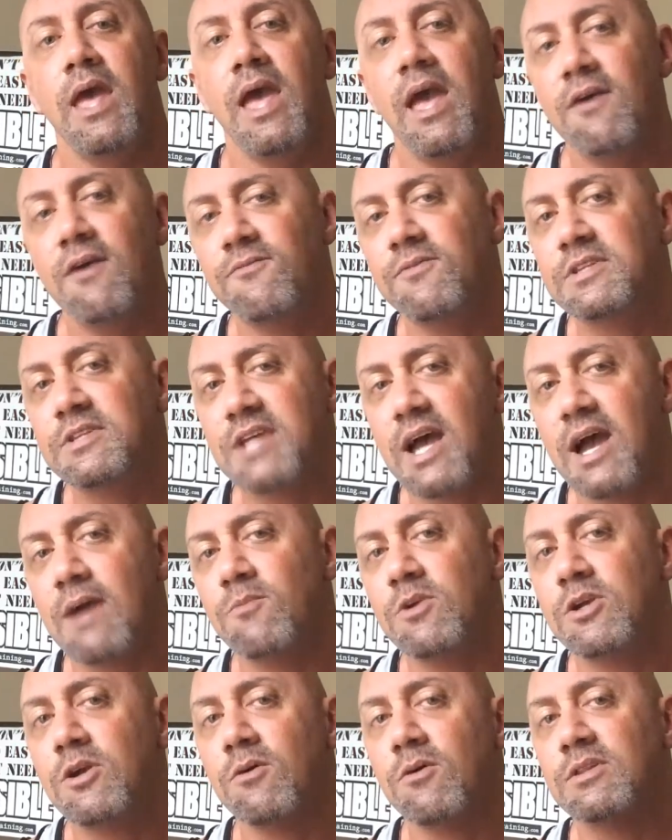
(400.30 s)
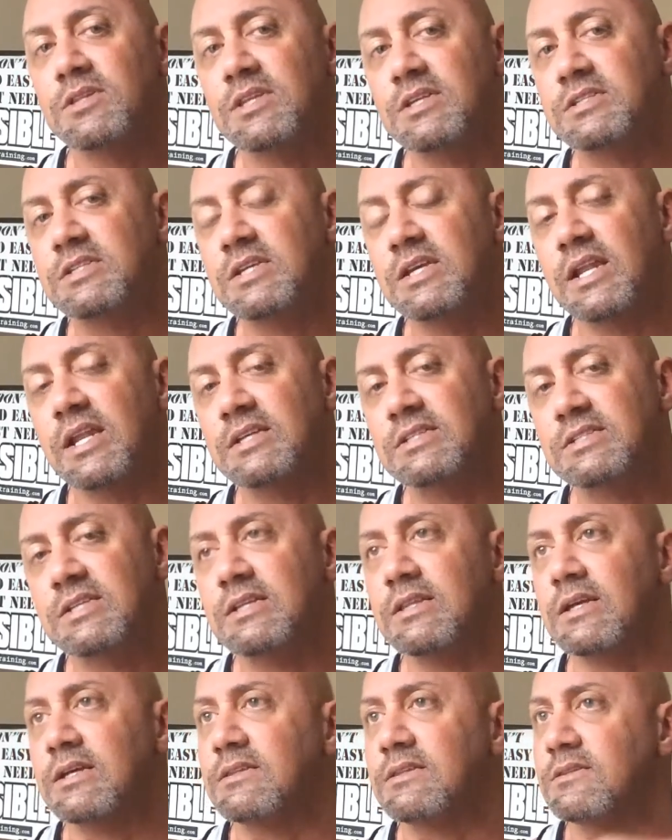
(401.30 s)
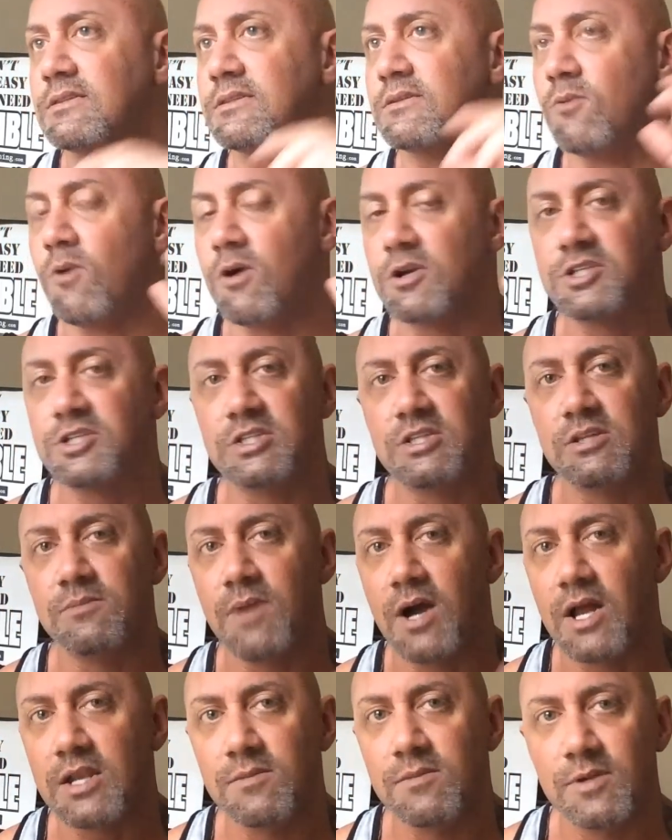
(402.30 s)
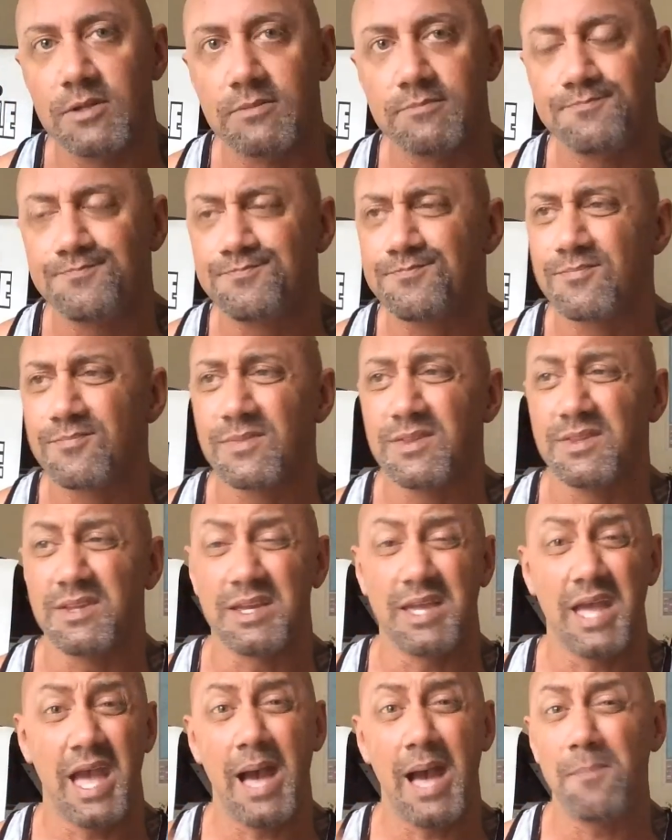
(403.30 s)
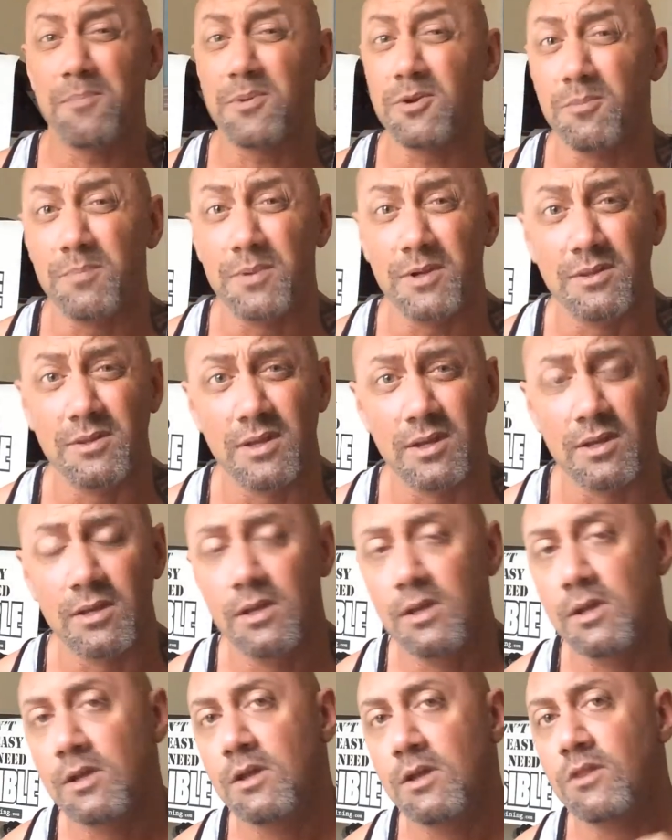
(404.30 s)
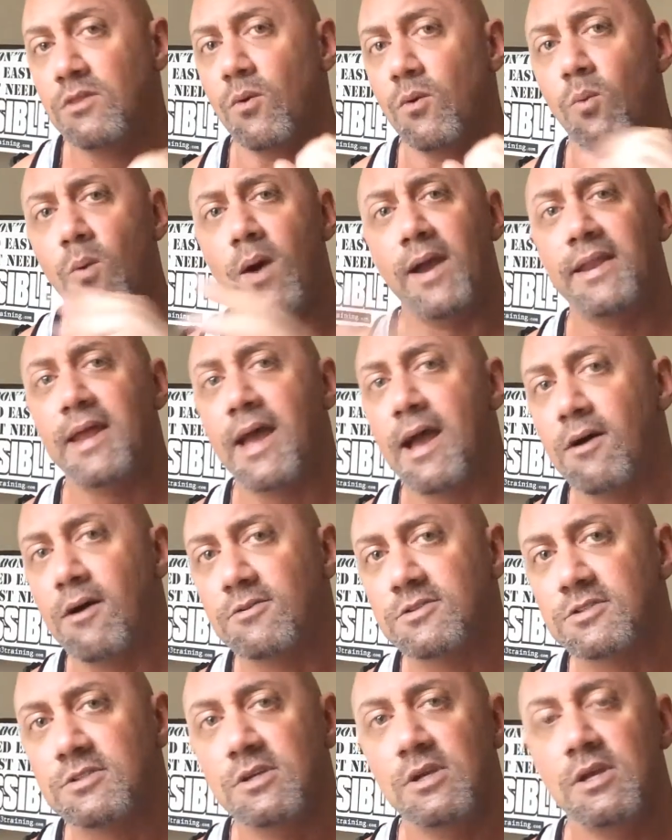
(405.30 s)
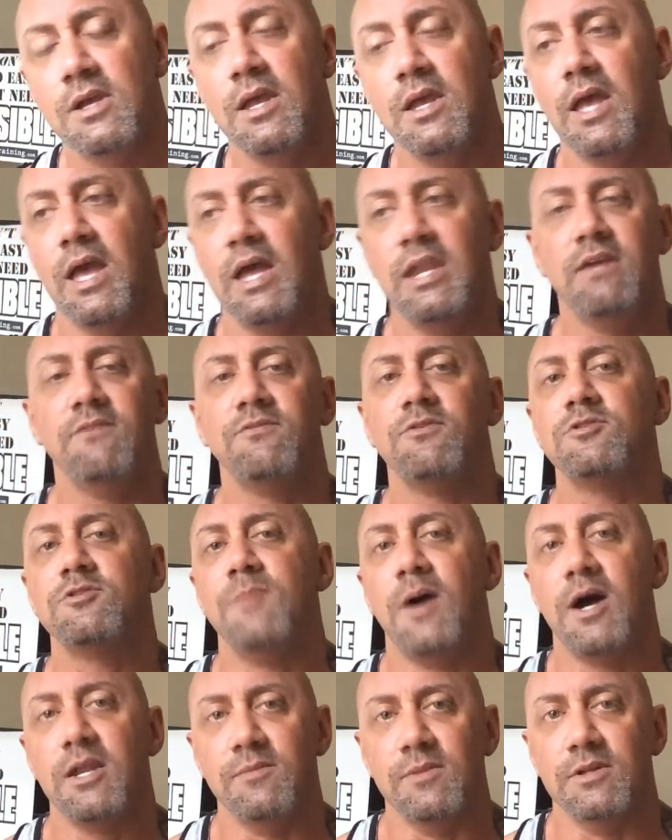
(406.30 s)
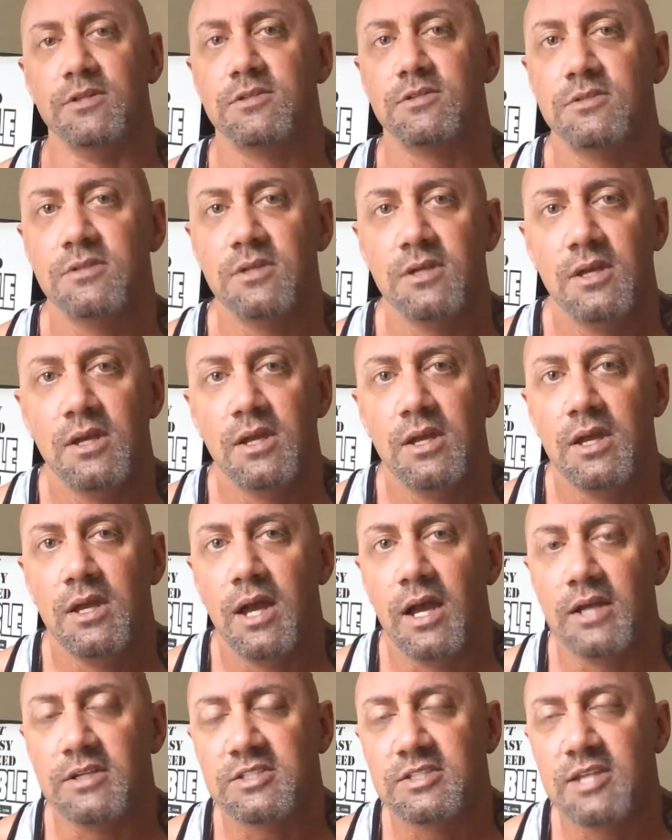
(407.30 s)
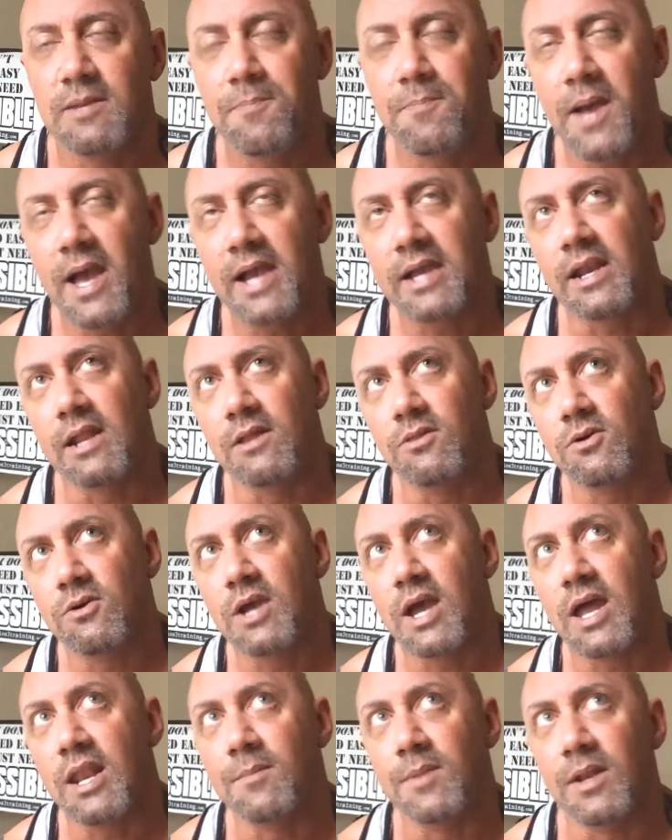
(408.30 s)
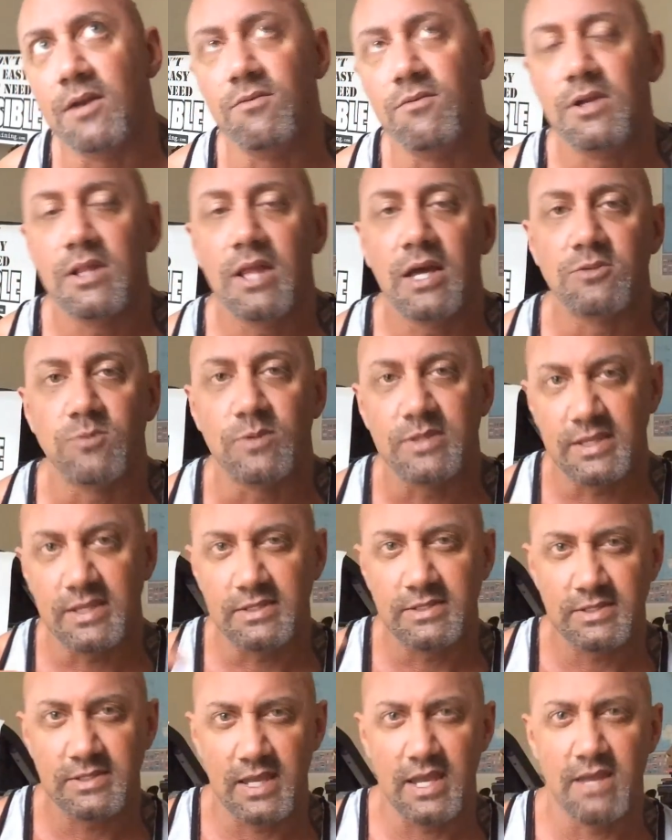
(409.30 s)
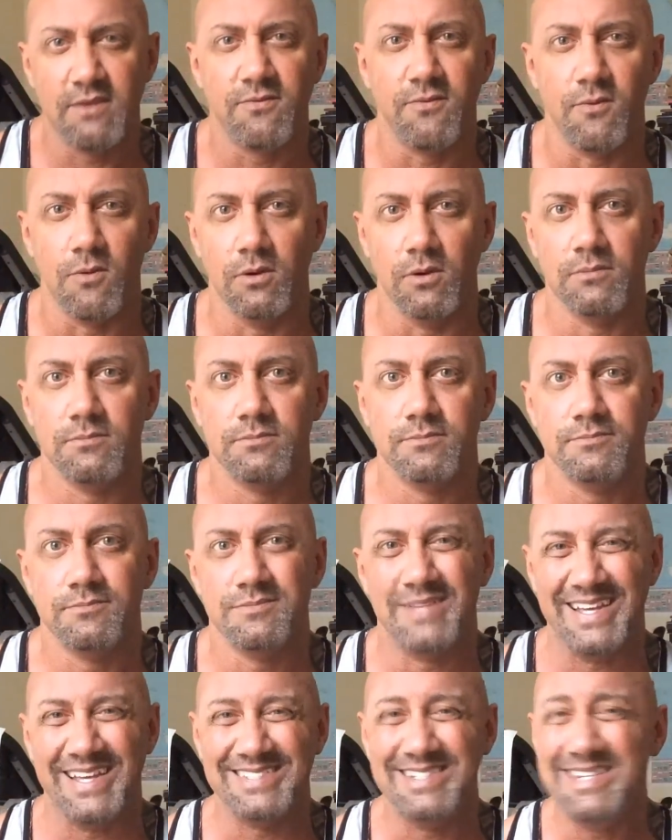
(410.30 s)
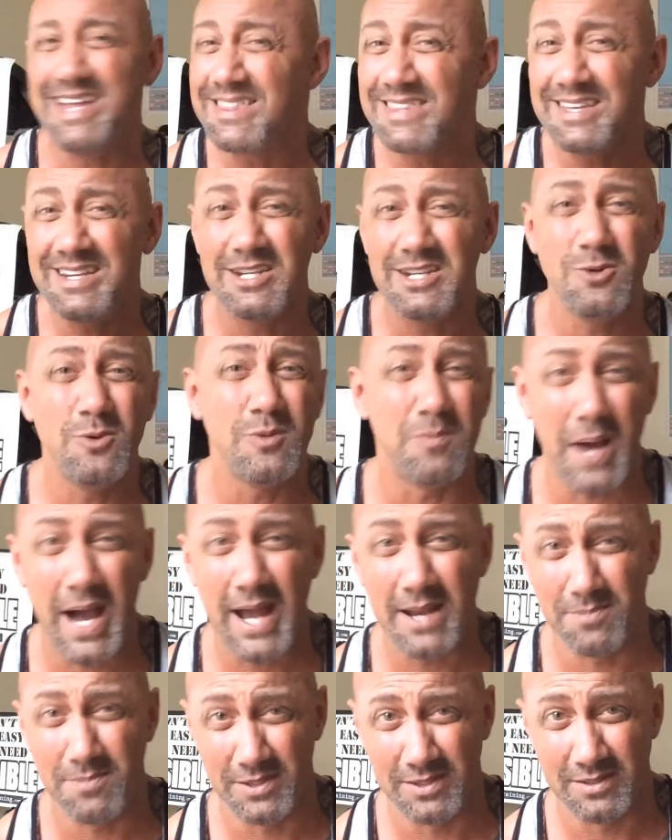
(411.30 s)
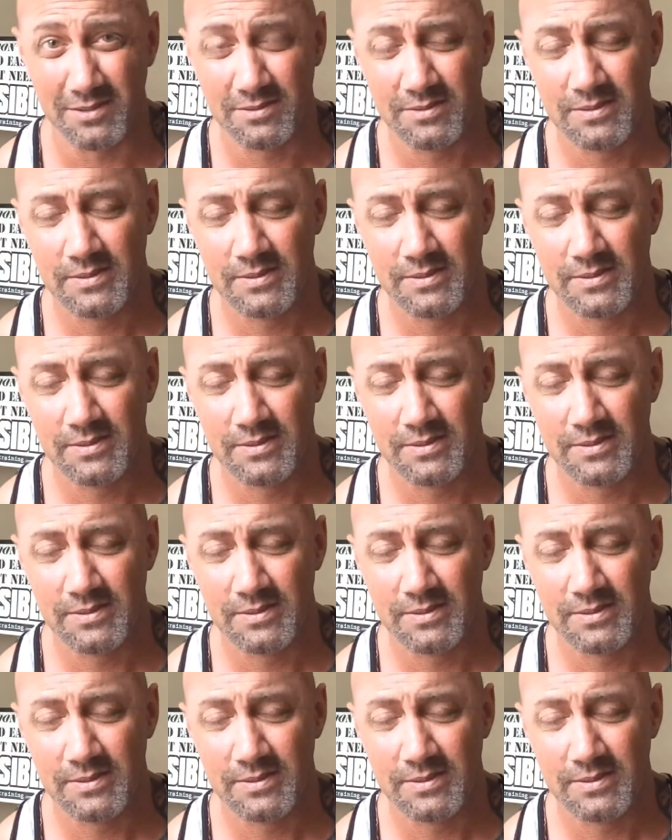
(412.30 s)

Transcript: Every time we go to D.C. and I see, like, the Washington Monument, the Capitol Building, the White House, any of those monuments, I step back and I look at them and I realize what they stand for. It has nothing to do with bodybuilding.